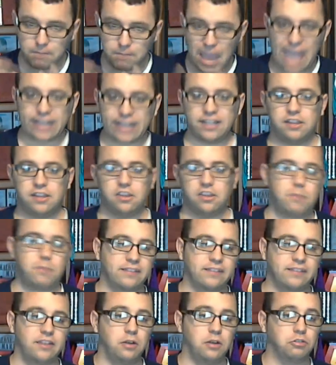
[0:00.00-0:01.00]
back in the
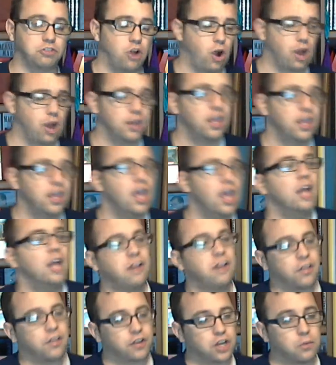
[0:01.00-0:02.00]
spectator's card.
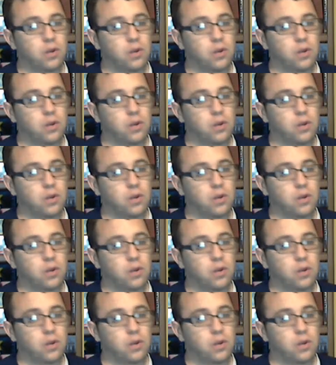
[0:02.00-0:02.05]
Another